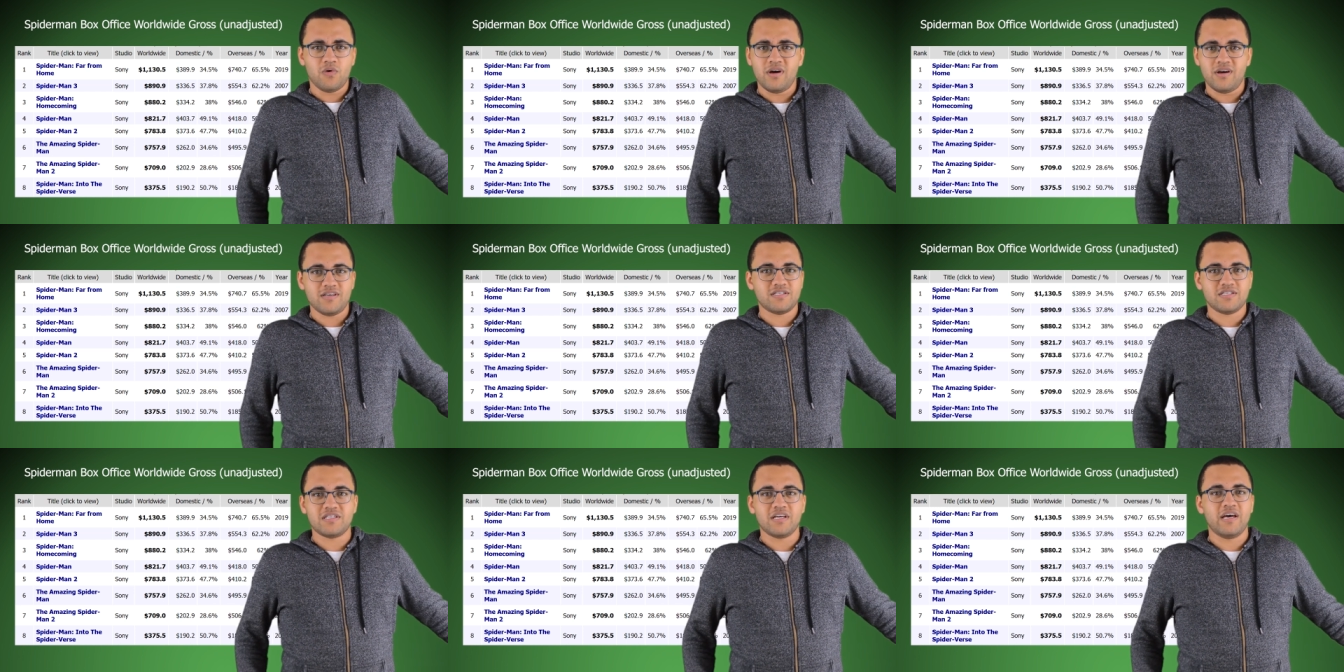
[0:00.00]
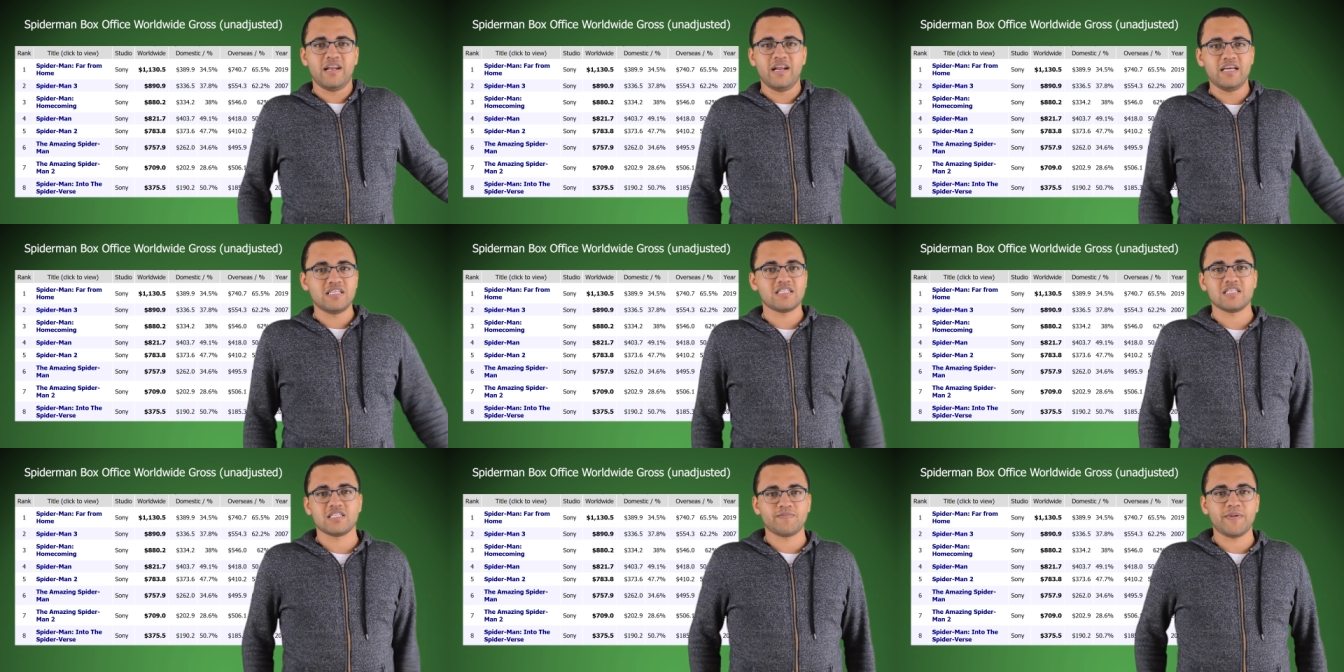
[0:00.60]
worse than
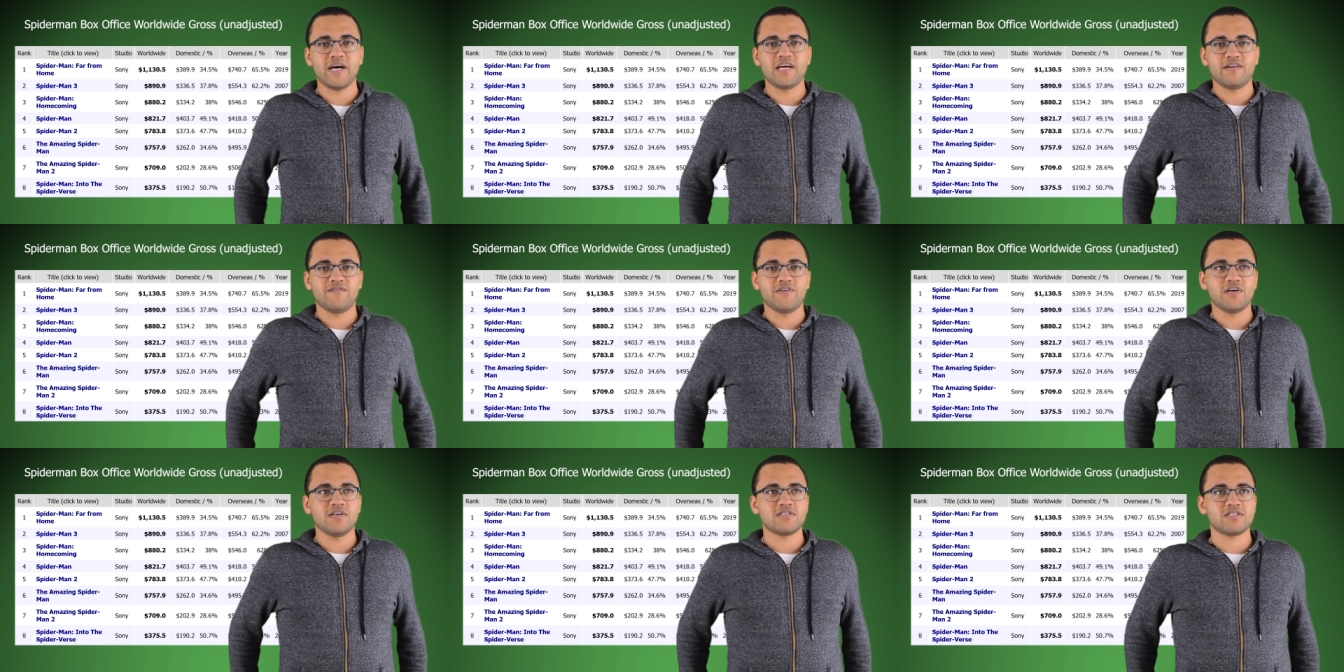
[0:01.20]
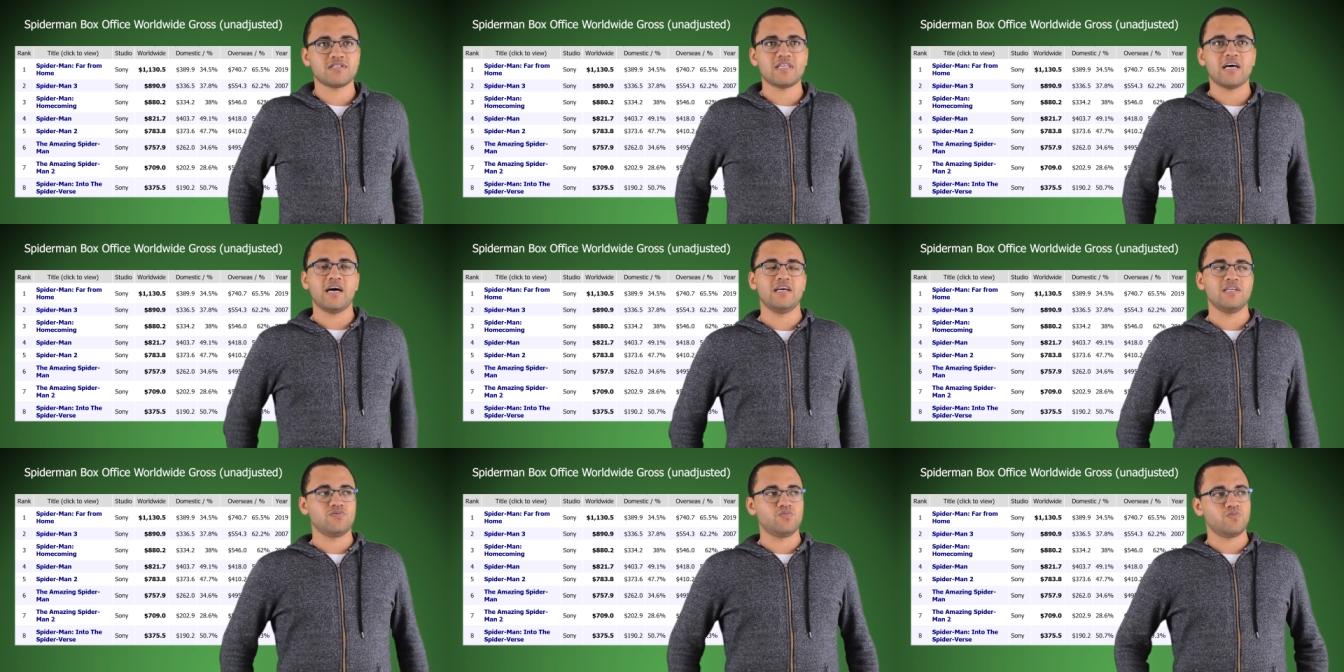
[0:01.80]
Into the Spider-Verse
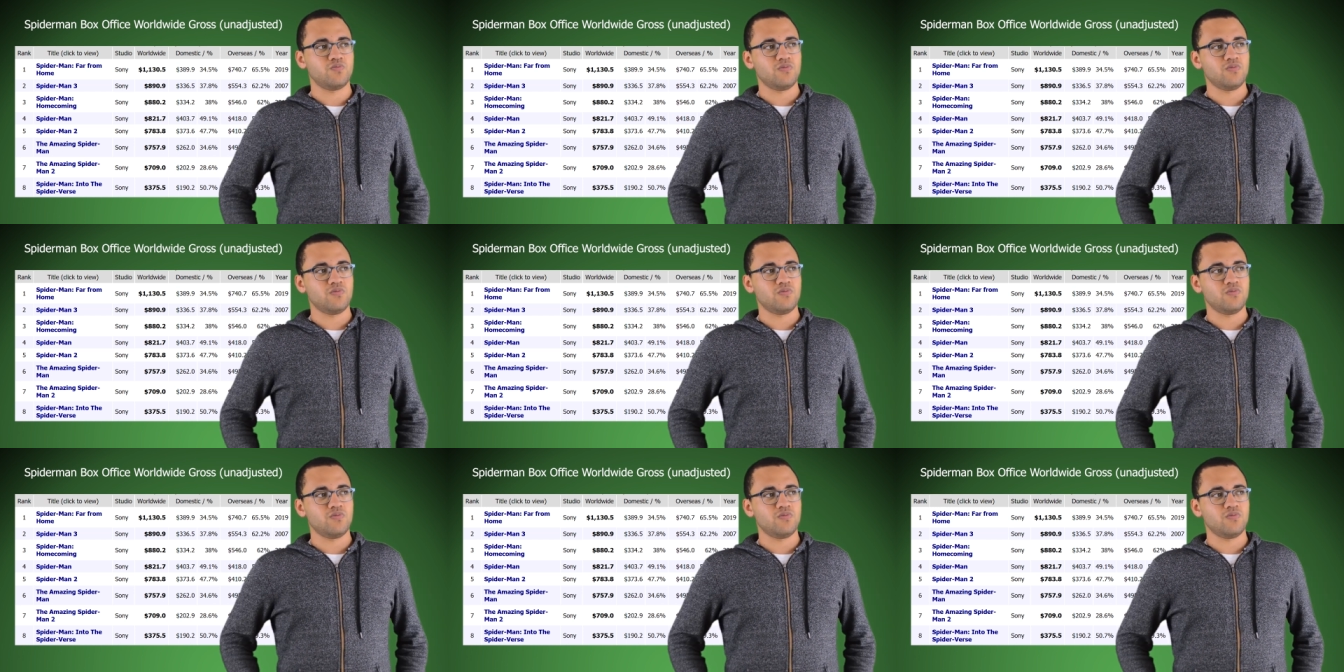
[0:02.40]
that is